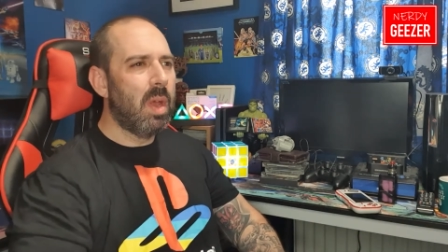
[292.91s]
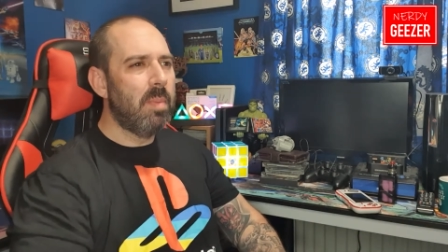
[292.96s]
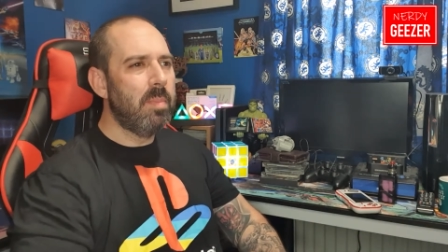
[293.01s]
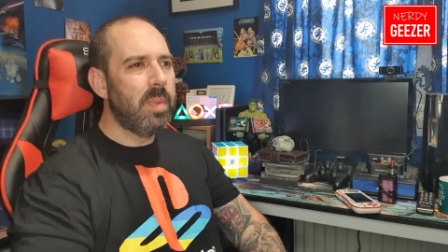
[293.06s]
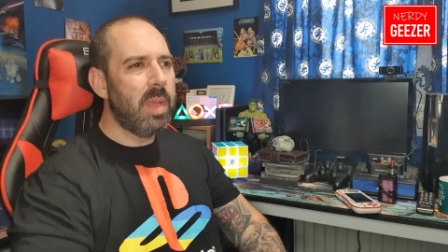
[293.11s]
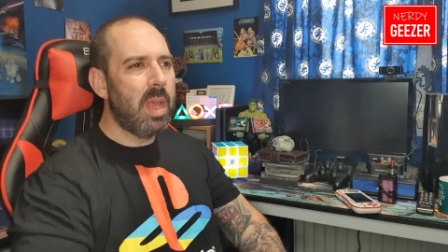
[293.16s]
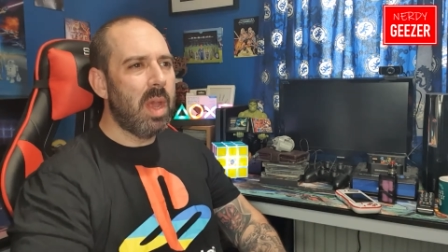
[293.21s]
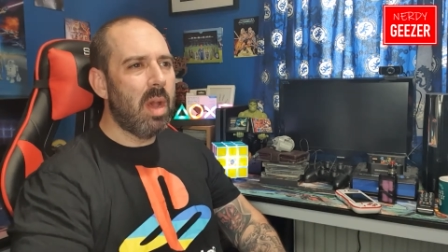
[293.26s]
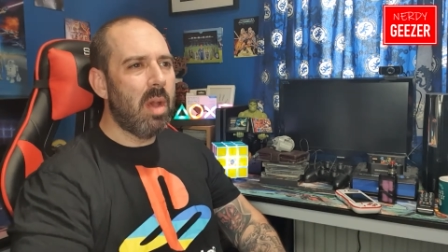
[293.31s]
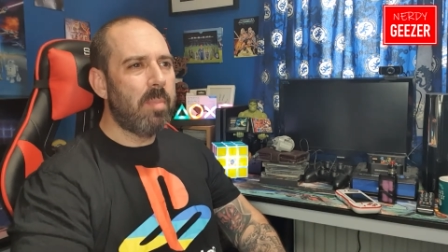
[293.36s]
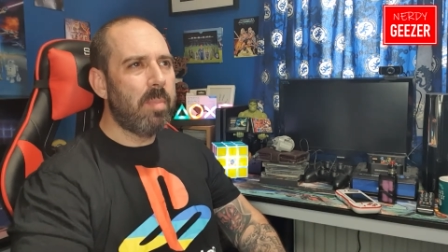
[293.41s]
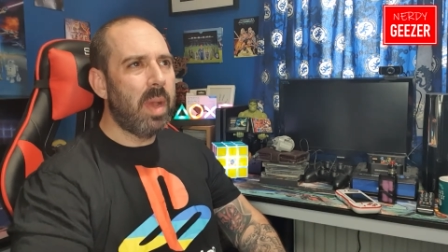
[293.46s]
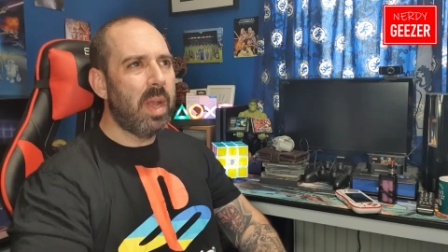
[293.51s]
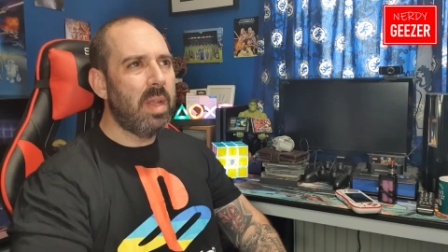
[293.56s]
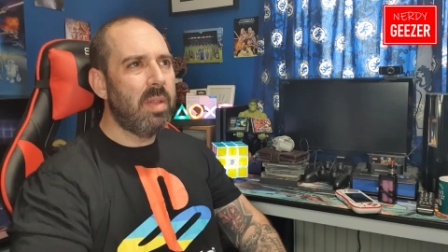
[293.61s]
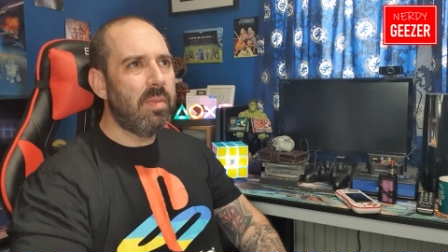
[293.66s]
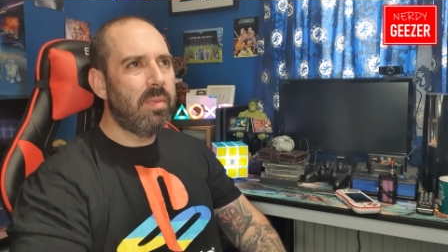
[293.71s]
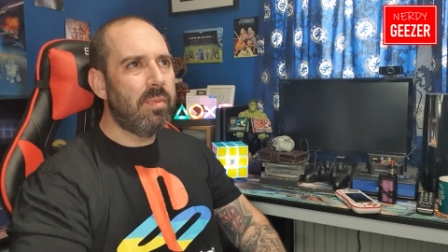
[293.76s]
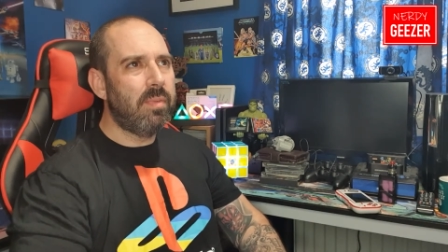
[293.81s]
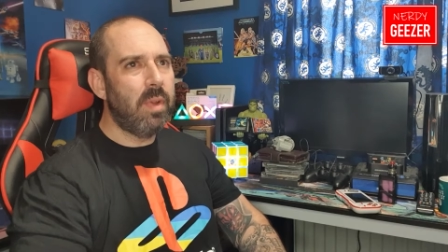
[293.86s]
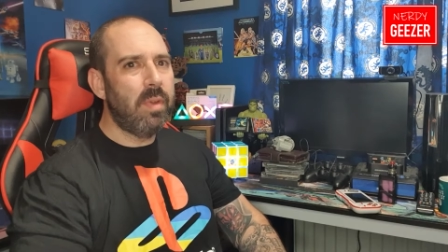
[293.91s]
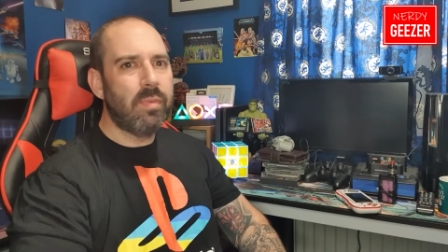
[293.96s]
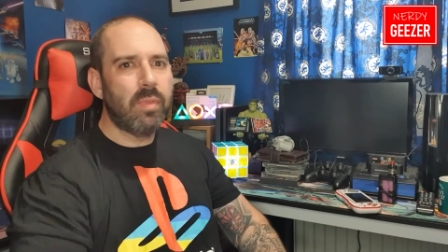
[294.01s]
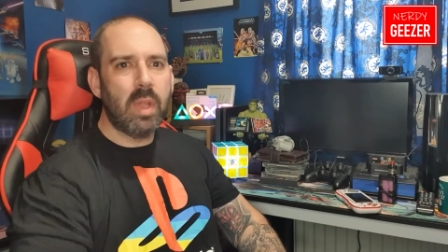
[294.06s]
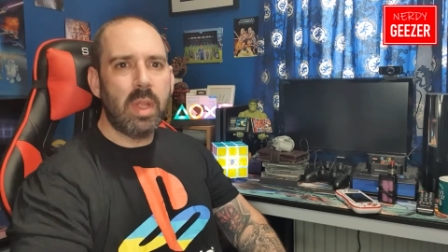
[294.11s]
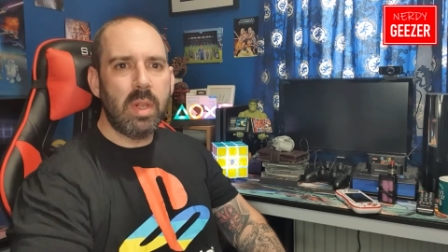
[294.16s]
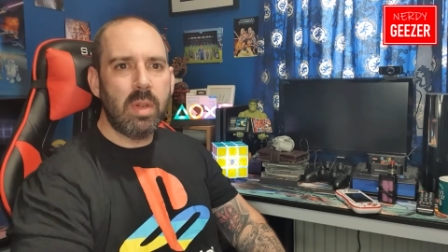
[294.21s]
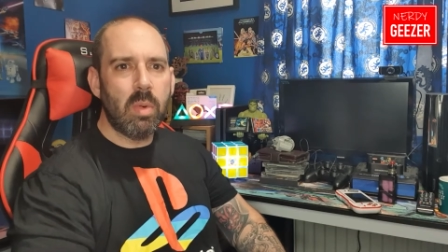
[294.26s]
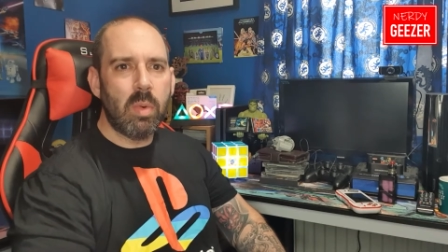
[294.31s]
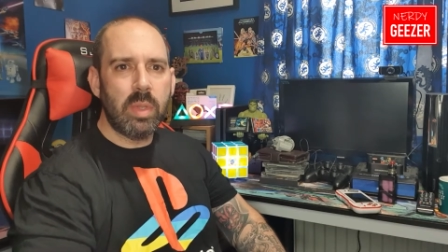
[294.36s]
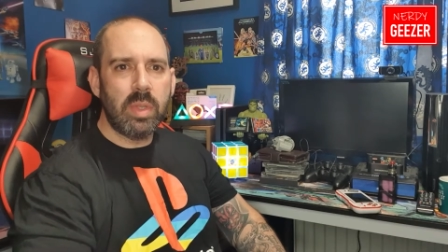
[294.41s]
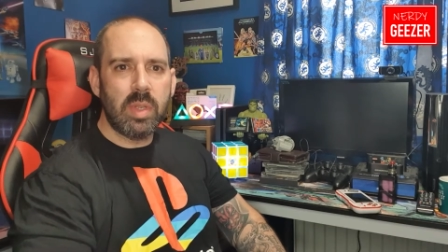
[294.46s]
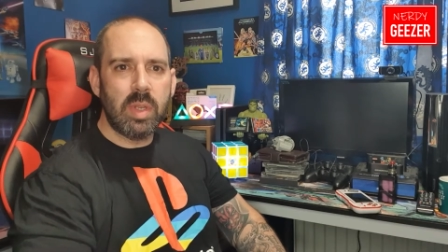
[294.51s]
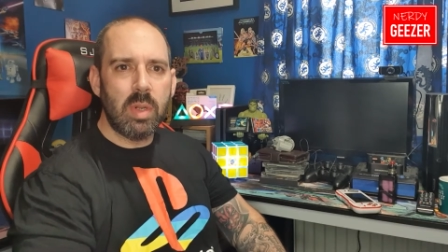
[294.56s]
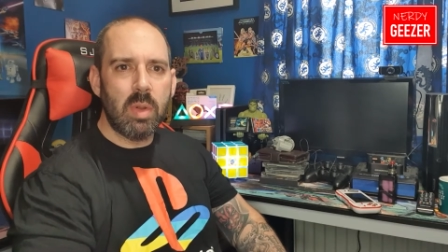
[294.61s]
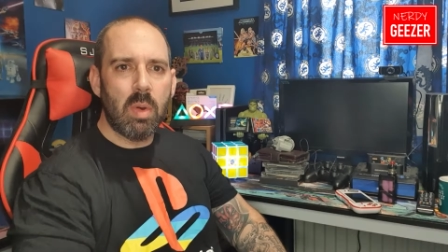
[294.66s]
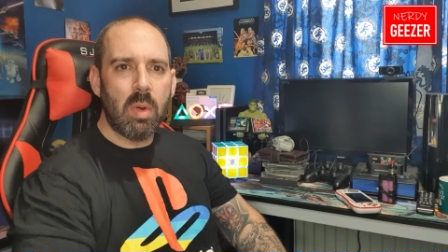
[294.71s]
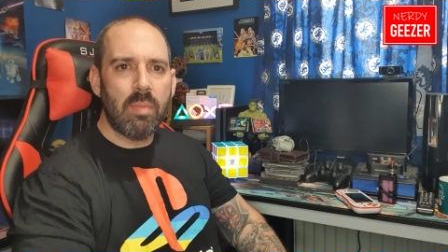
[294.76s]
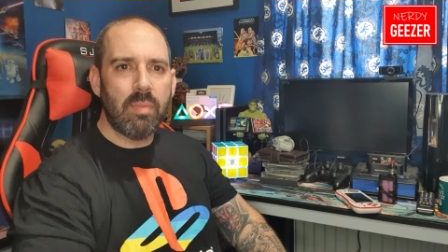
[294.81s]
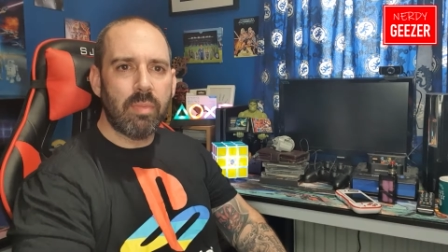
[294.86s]
Yeah, I paid
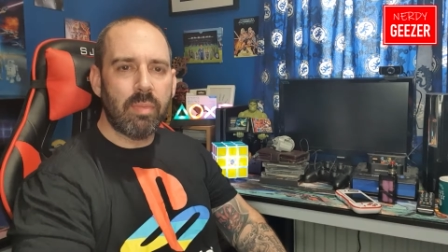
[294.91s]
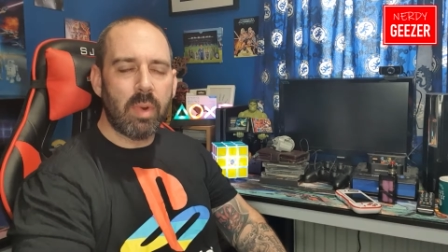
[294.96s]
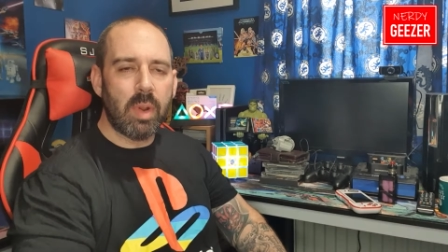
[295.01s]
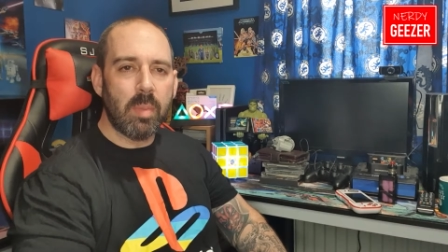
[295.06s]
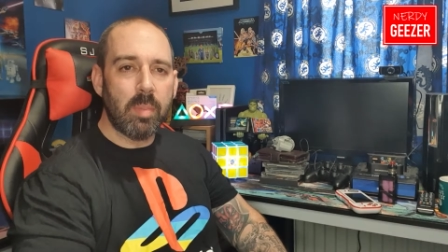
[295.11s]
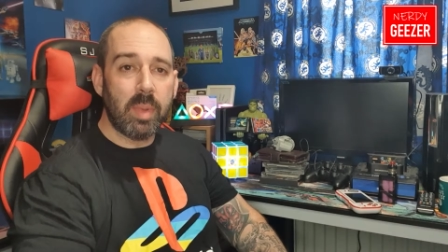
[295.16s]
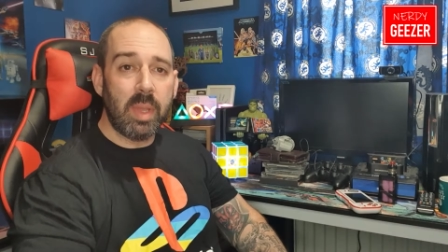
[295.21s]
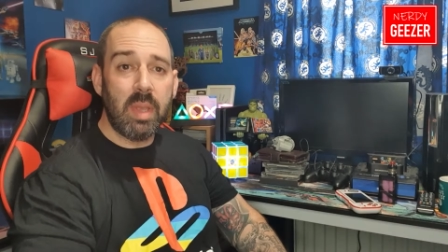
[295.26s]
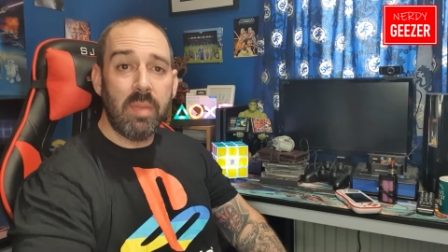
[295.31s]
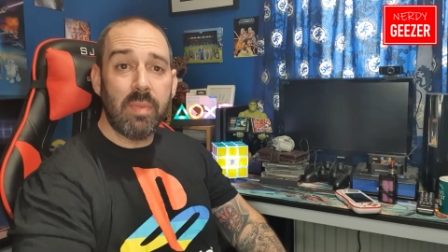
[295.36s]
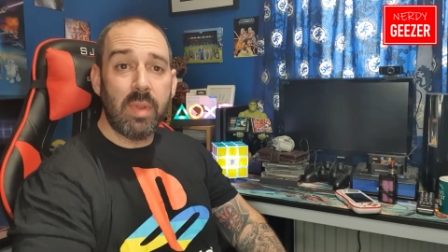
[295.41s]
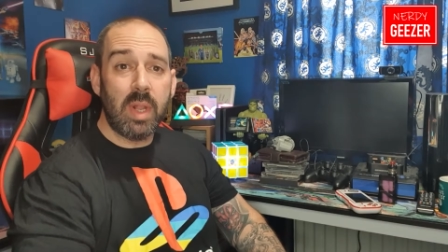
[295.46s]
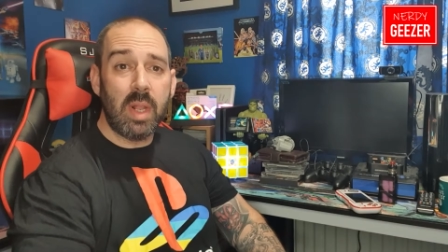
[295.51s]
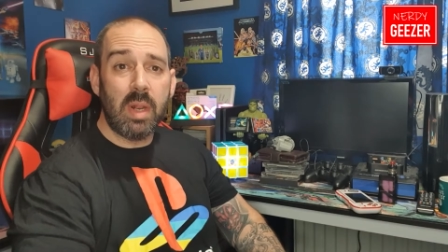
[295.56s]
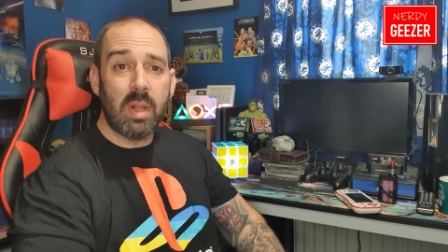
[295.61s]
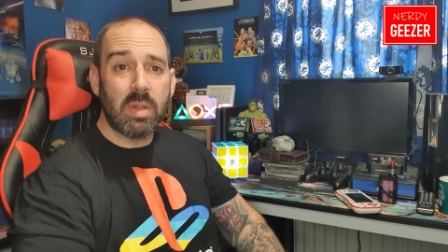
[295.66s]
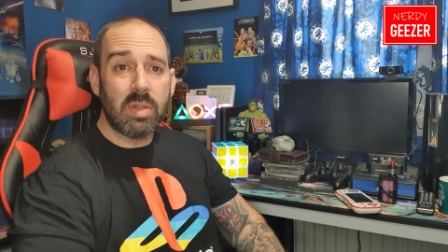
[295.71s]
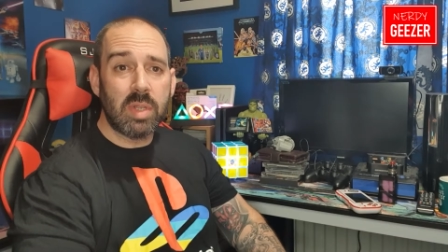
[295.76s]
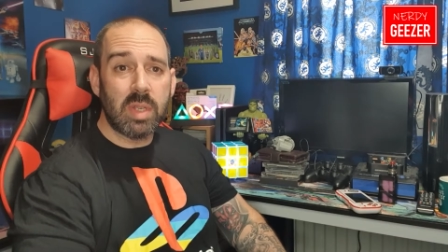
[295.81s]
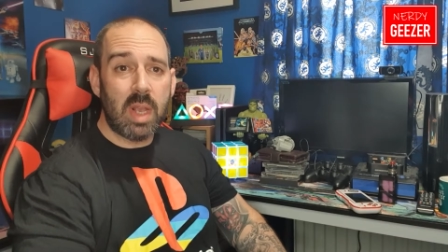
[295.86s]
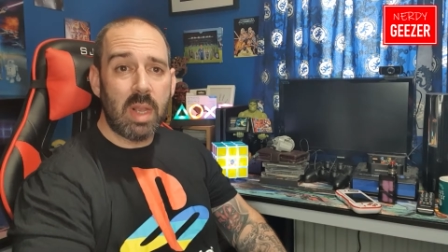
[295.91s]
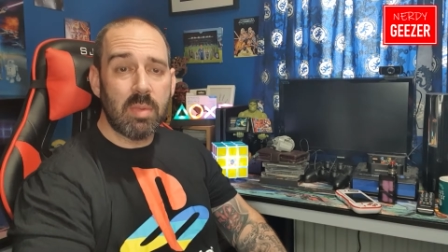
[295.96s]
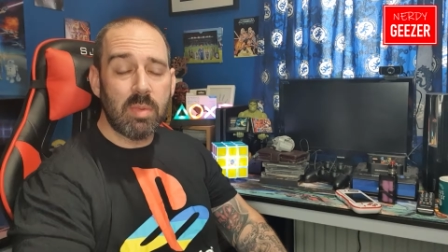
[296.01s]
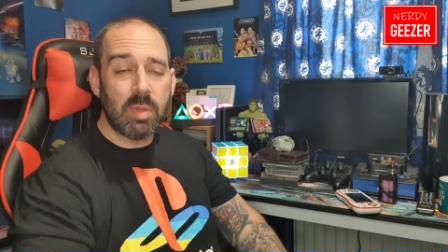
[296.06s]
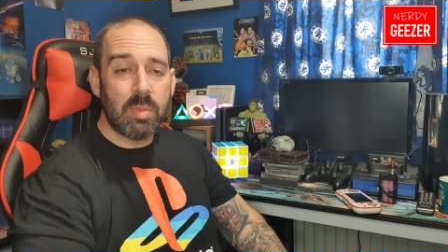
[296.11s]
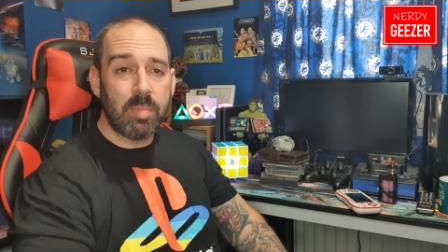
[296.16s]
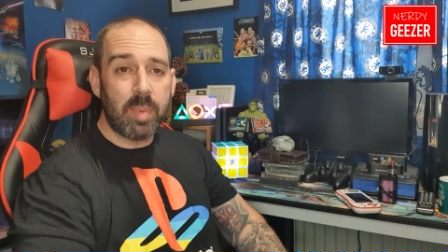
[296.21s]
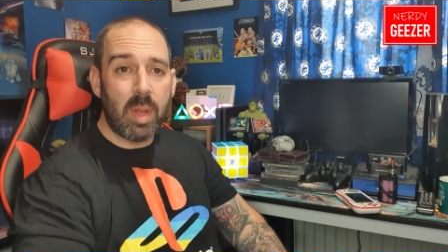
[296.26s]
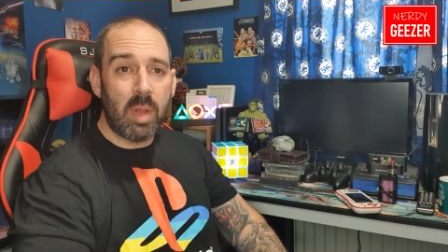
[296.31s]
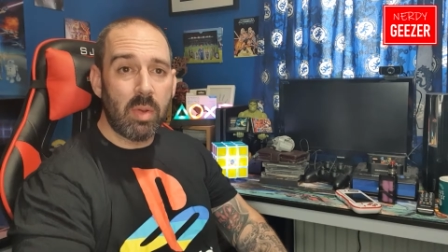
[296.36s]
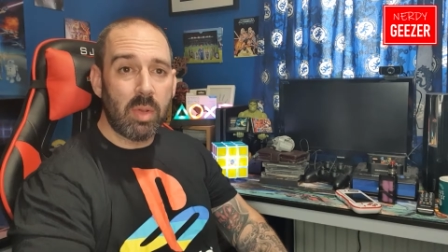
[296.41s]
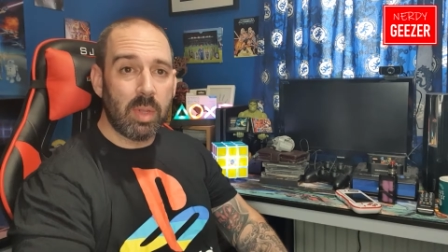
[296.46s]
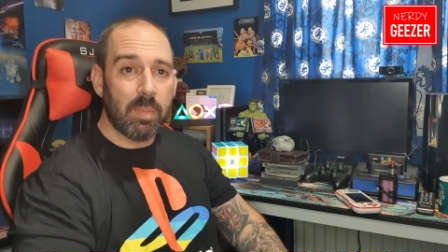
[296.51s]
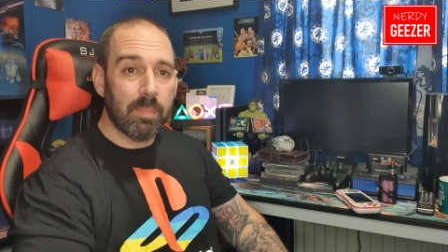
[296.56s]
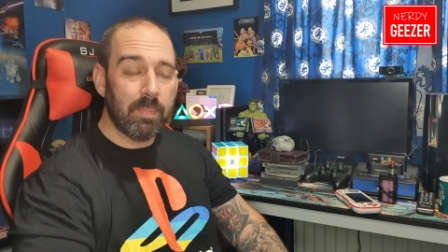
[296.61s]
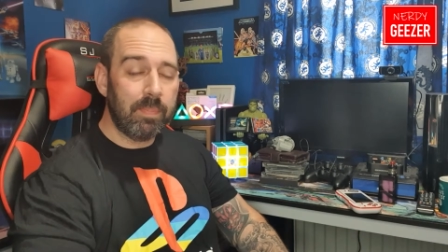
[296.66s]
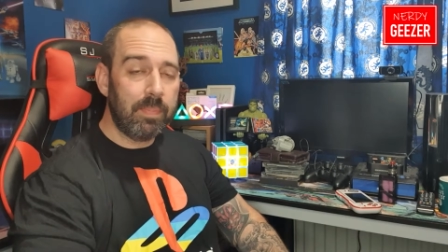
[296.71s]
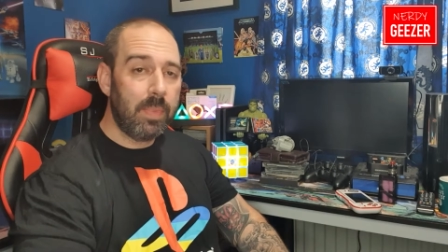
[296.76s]
$15.99 for it, but even then I'd say it was a bargain.